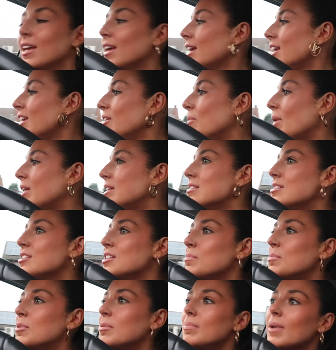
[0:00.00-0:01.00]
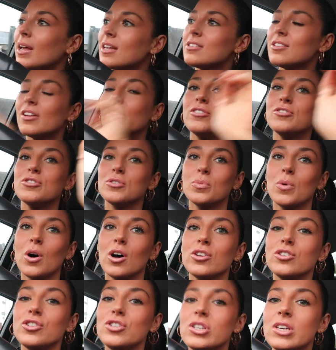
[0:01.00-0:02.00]
He went to the pub last night to
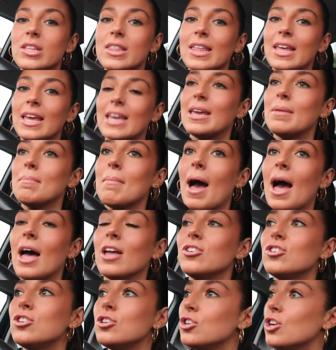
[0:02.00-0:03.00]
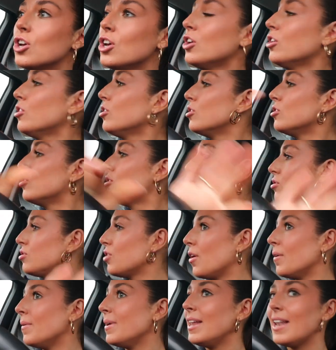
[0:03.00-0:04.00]
watch the match,
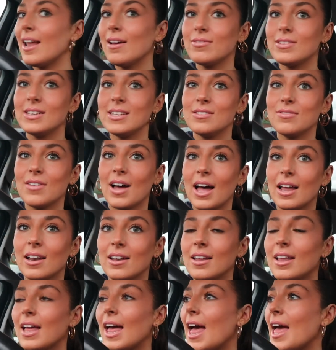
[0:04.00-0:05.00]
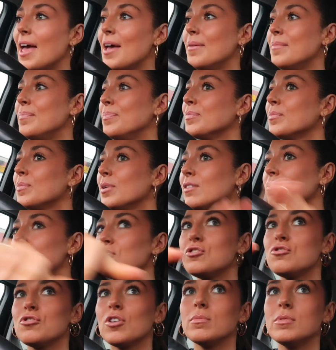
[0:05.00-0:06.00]
so he left his van, but I've
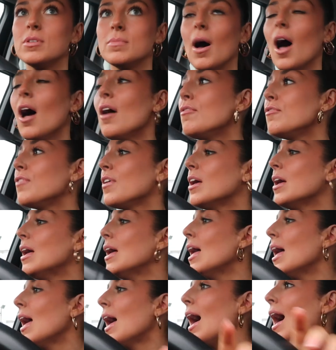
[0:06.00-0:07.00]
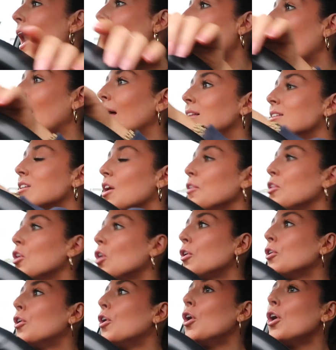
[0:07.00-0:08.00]
just dropped him off. And I
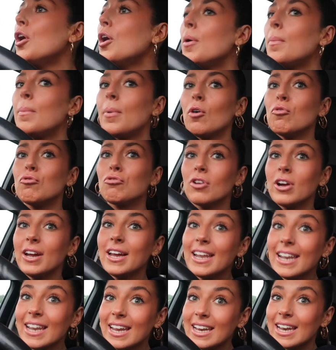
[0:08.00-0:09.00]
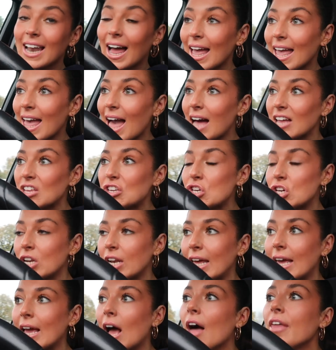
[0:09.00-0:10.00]
got up really late
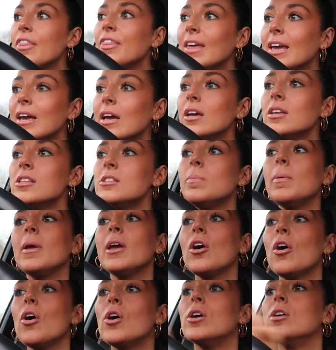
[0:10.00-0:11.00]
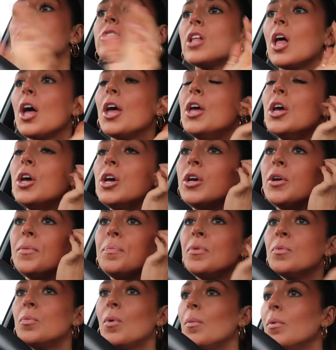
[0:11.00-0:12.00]
actually. I think it's because like
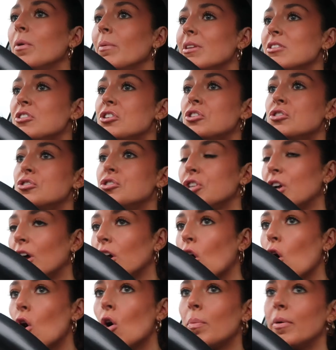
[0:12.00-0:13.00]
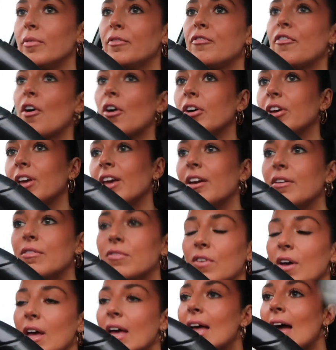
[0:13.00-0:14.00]
when we went to London, I got up at
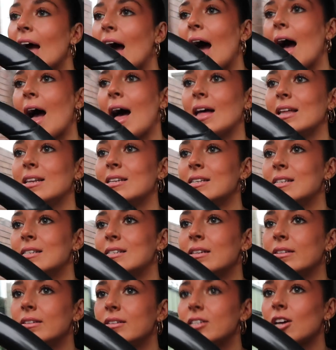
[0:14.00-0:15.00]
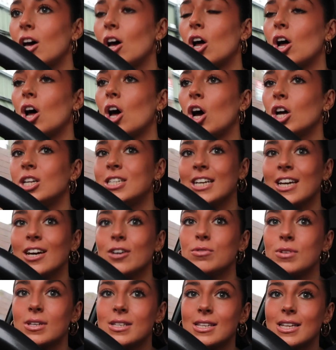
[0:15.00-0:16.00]
5 and I didn't
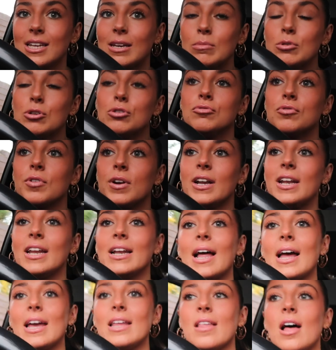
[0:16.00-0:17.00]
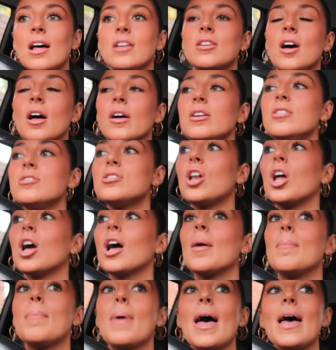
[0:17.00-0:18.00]
go to sleep till really late that night. So
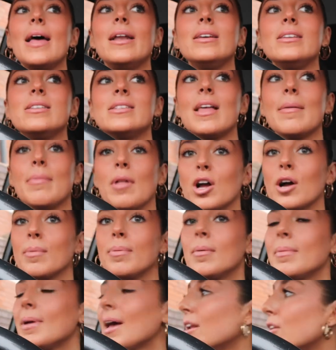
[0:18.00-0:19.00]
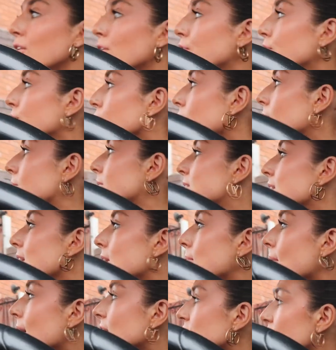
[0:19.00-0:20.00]
like I barely slept, like I probably had like 3 hours
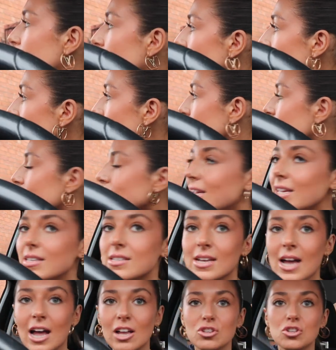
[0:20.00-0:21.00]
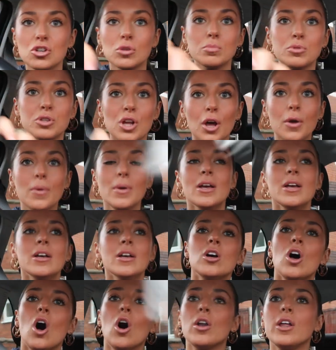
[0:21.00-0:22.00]
sleep. And you know when you need to catch up? So
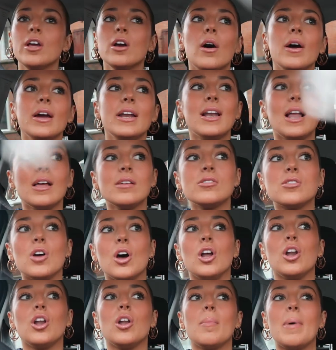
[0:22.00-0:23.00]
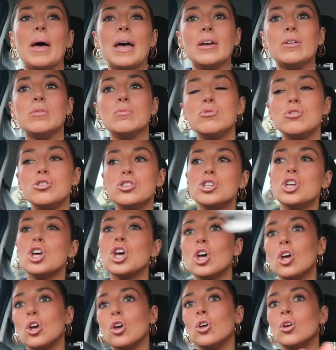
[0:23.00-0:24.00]
Ollie got in last night at about
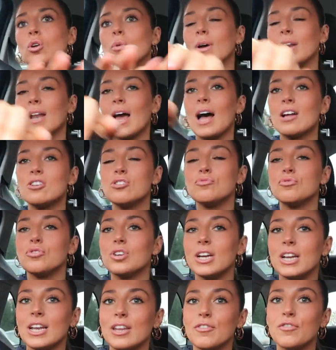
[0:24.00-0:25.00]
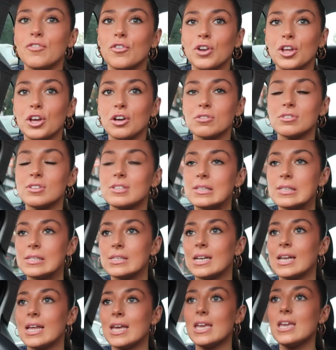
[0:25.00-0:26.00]
2 and I hadn't really fully gone to
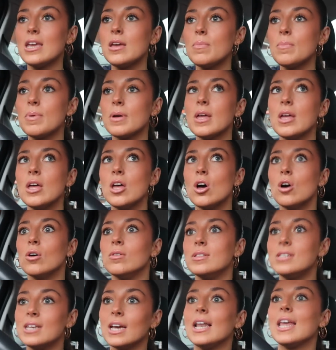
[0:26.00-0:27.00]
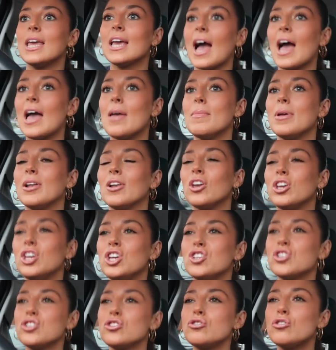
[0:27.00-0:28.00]
sleep until he came in. Like
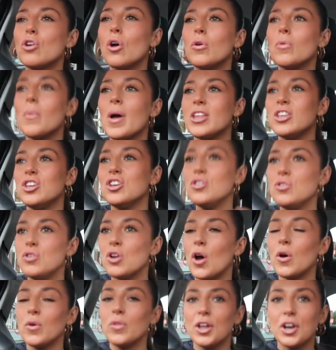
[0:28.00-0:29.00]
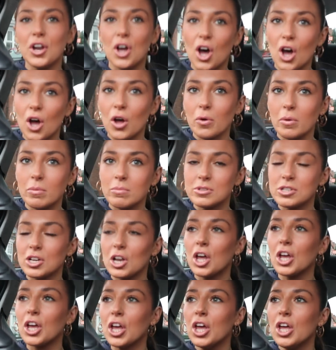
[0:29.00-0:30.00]
you just know when you know they're not home. So
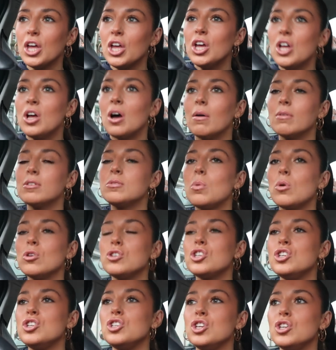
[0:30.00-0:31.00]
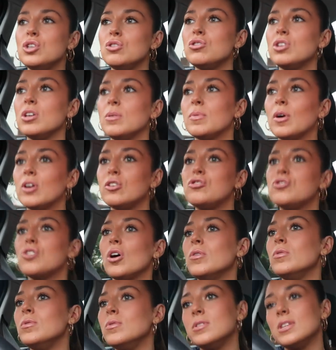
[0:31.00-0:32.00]
like I was watching YouTube like
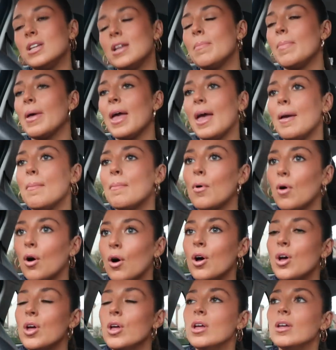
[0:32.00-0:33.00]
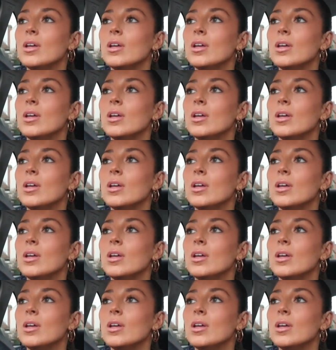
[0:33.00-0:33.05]
dozing a bit, but